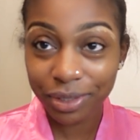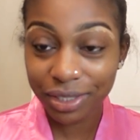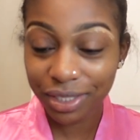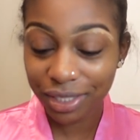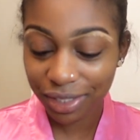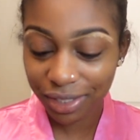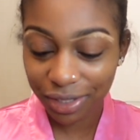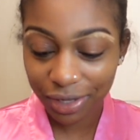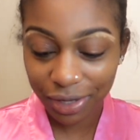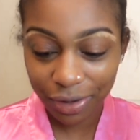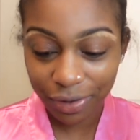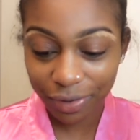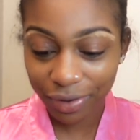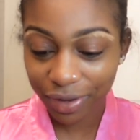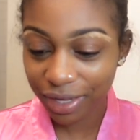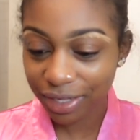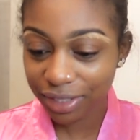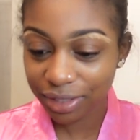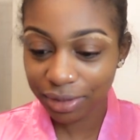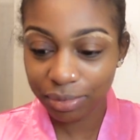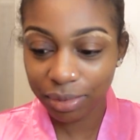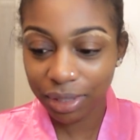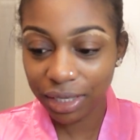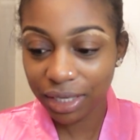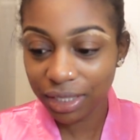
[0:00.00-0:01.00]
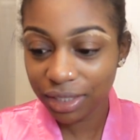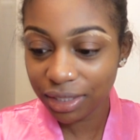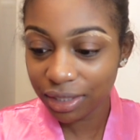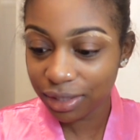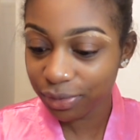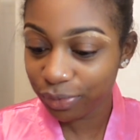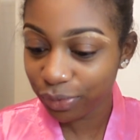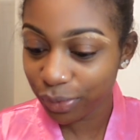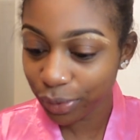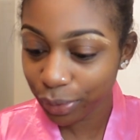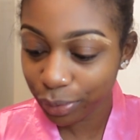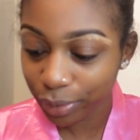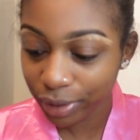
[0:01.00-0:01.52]
seen with T. Nicole Cosmetics,
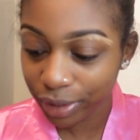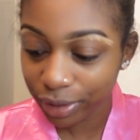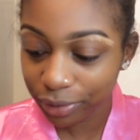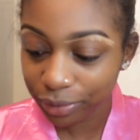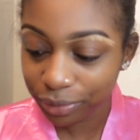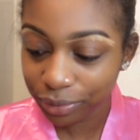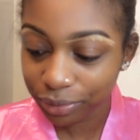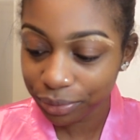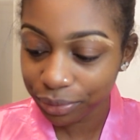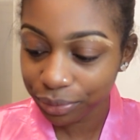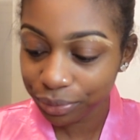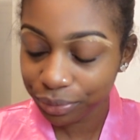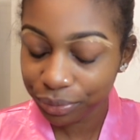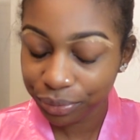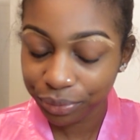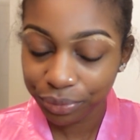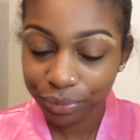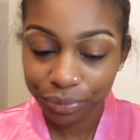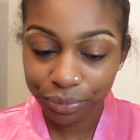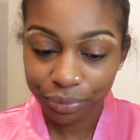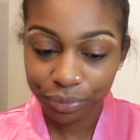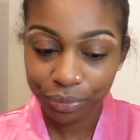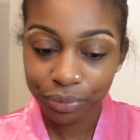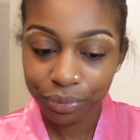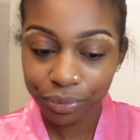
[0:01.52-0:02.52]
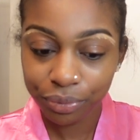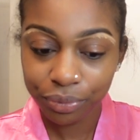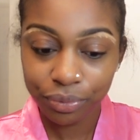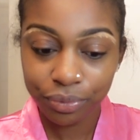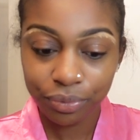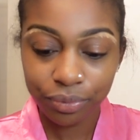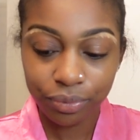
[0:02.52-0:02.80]
for real.